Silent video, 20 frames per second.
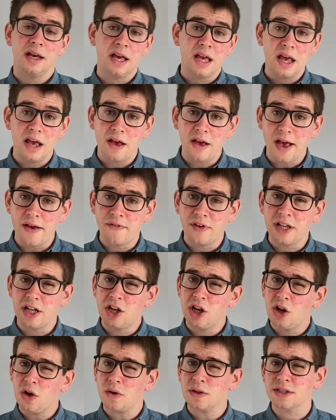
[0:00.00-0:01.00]
if he'd
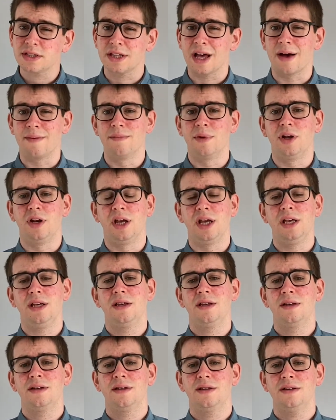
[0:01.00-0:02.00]
lost that
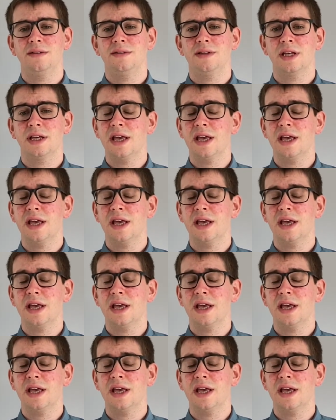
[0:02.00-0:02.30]
money, the